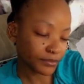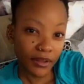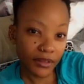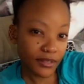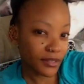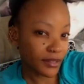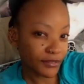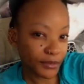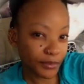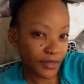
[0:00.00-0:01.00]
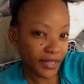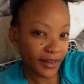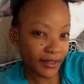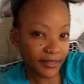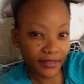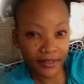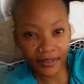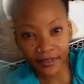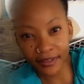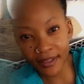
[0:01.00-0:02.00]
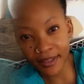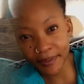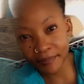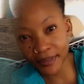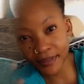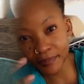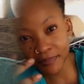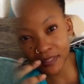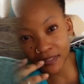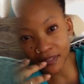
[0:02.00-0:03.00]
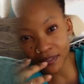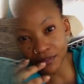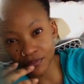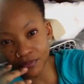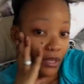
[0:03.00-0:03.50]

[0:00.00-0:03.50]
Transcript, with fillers: I just have to put that out there. I made it myself.